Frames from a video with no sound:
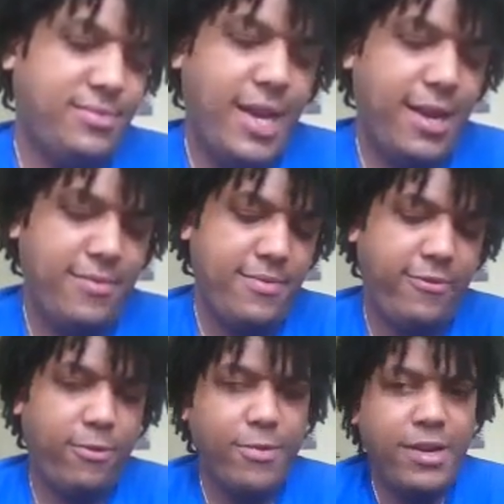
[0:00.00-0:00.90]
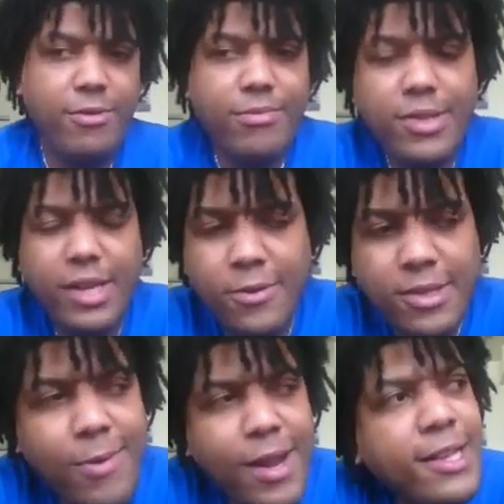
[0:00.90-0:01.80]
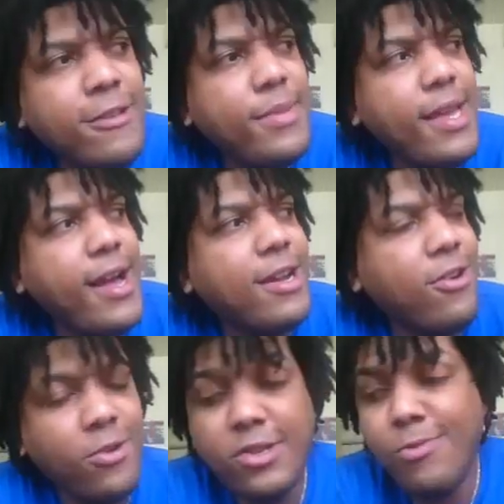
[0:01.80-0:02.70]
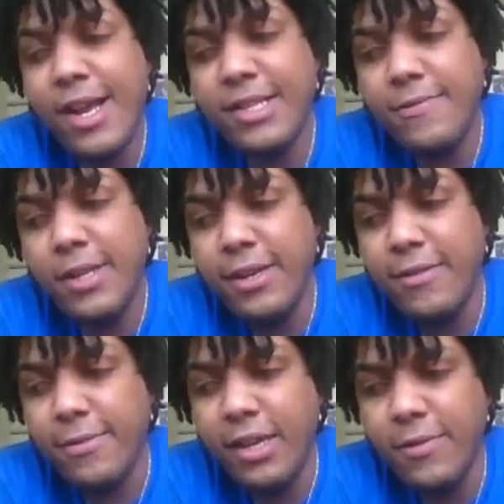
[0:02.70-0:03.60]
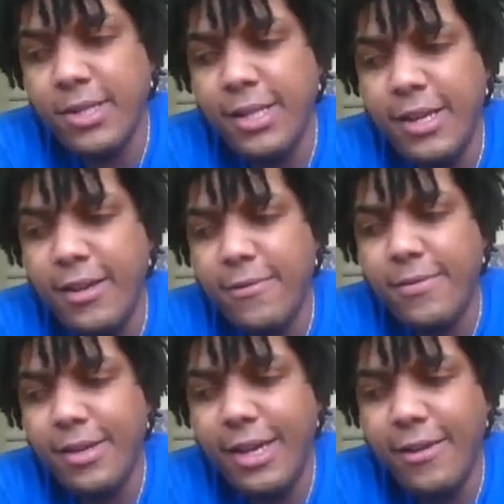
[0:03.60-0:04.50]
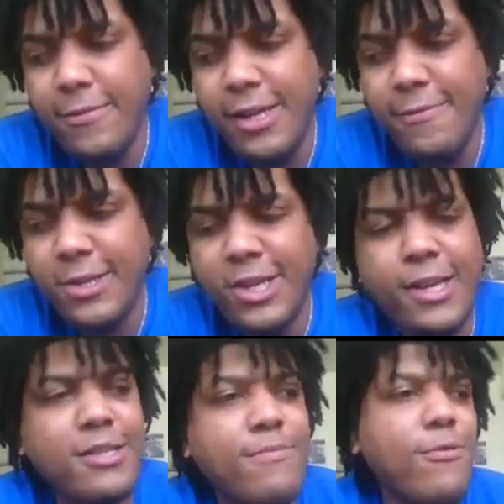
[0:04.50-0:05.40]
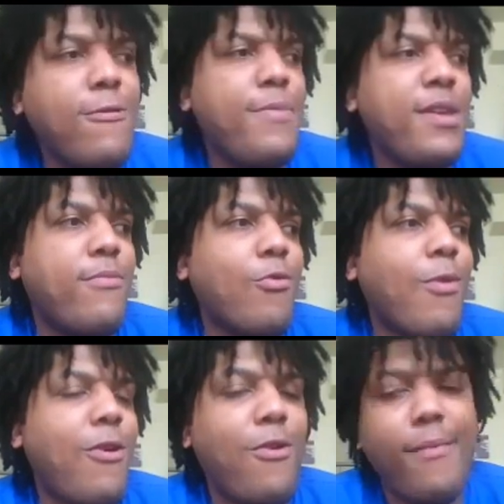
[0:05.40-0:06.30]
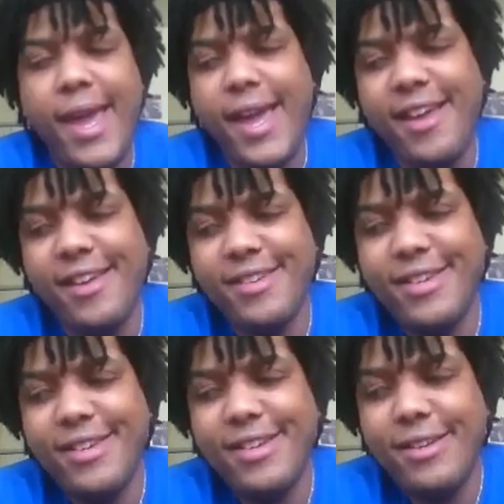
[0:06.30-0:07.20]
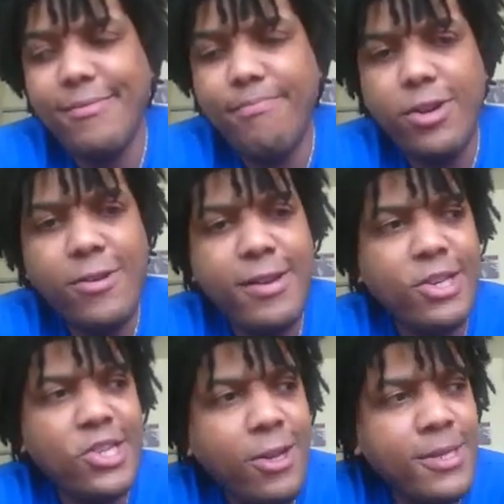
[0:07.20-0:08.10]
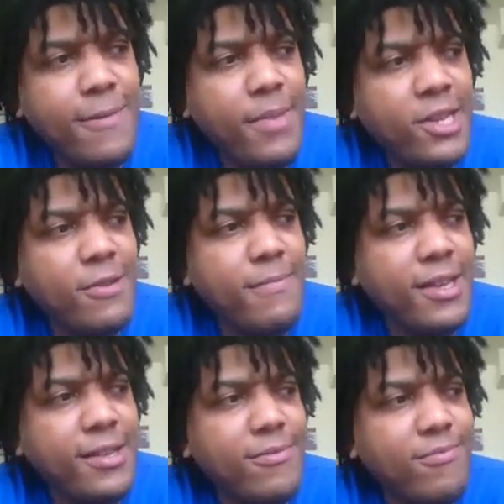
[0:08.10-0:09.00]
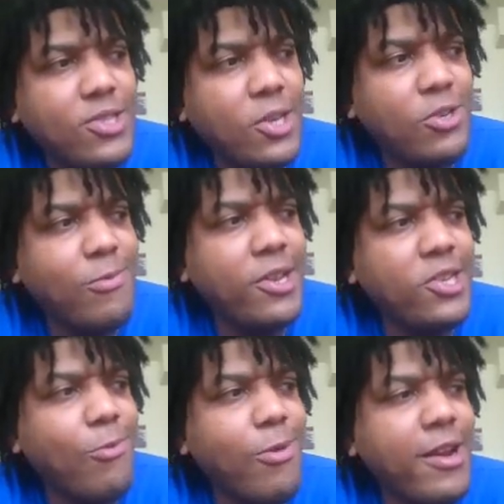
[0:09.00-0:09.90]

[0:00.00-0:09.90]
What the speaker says: Yeah, for real. Give us the rise of Bianca or the rise of Liv. Give us Liv. Give Liv a chance to prove people wrong, man. Put her in a Shelton Benjamin situation where